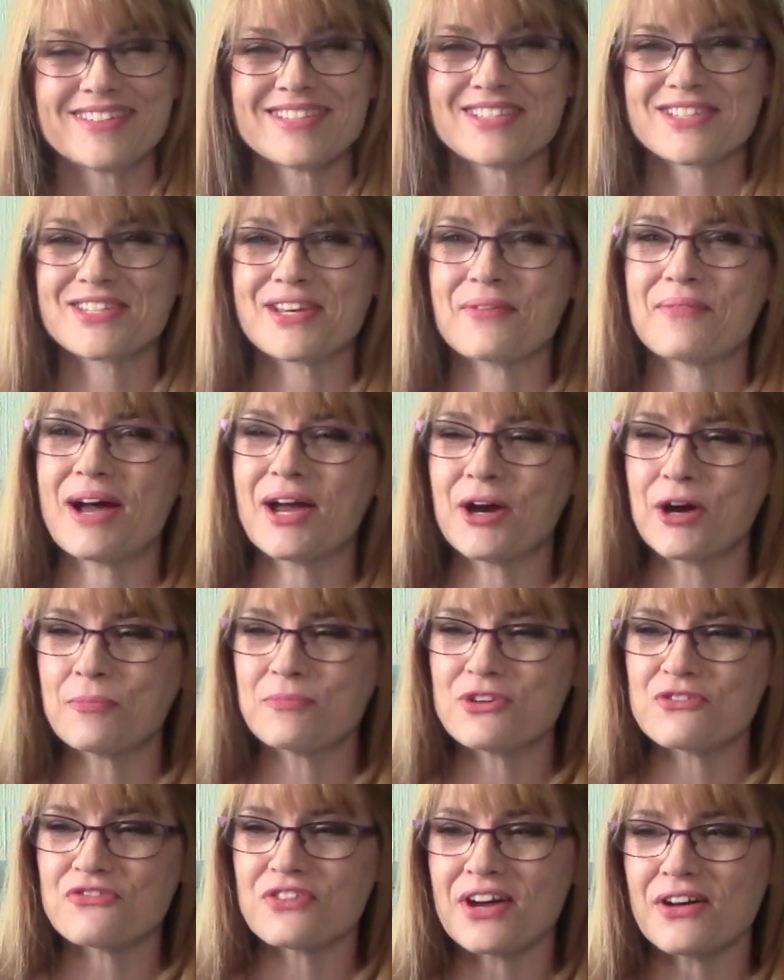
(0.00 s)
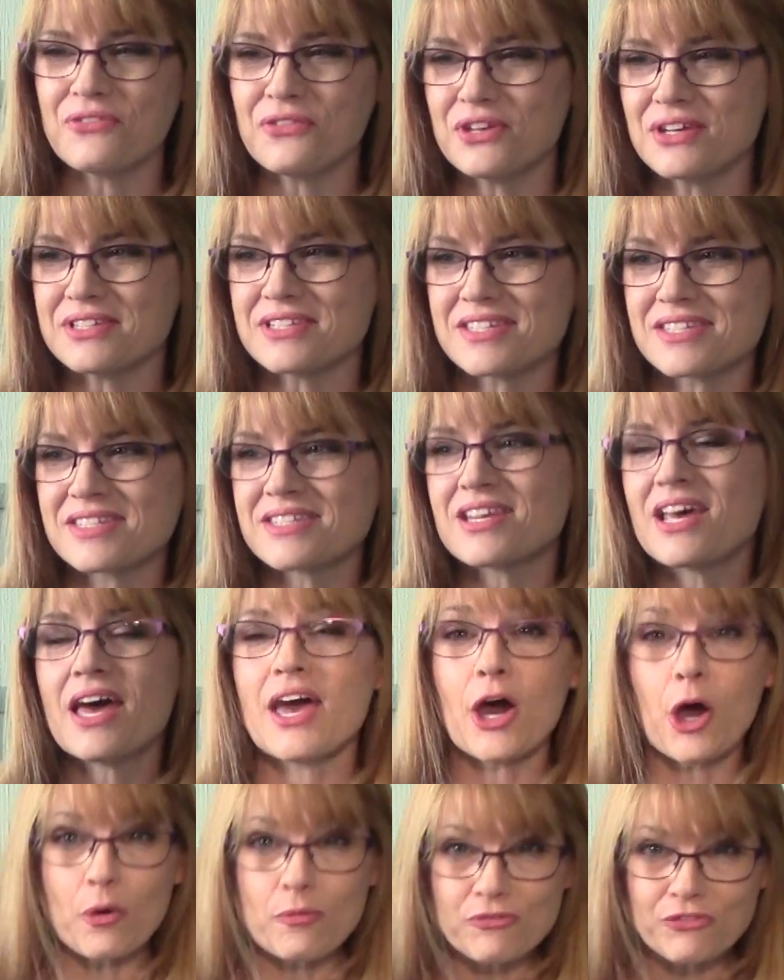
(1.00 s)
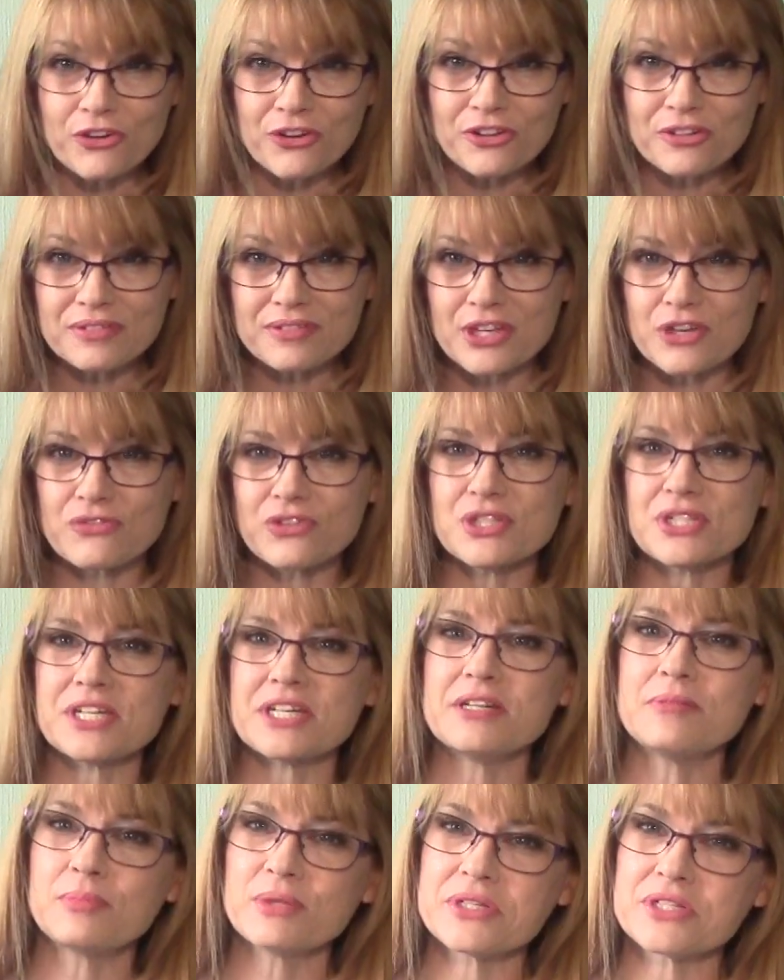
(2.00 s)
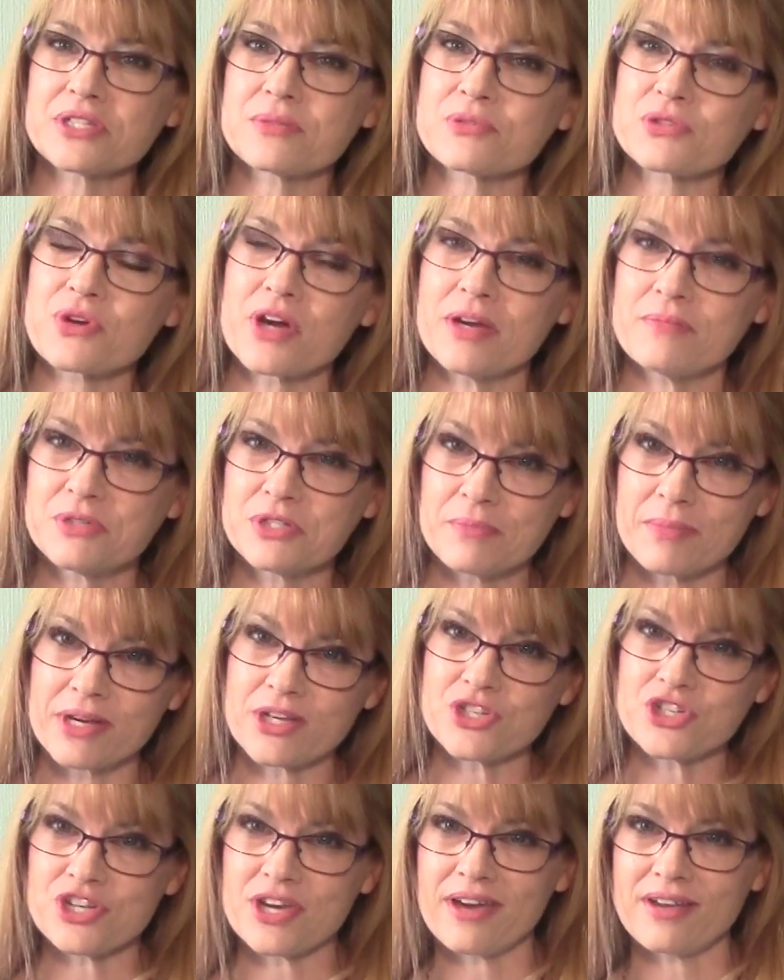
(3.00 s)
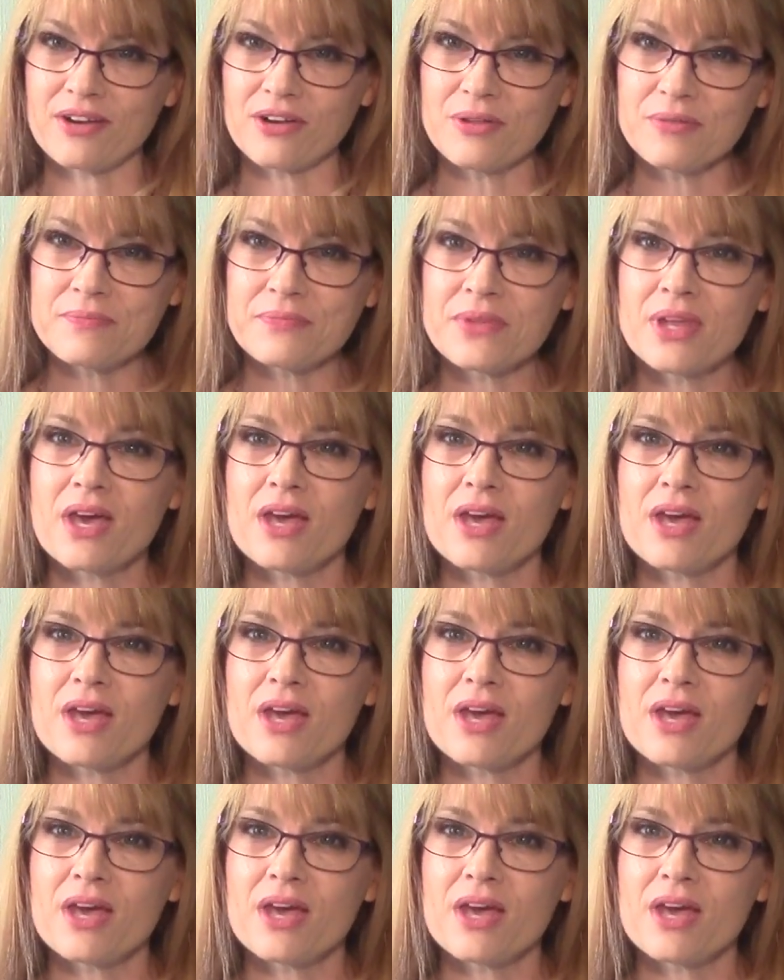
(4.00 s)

So I hope you found this helpful. If you did, please subscribe to my channel.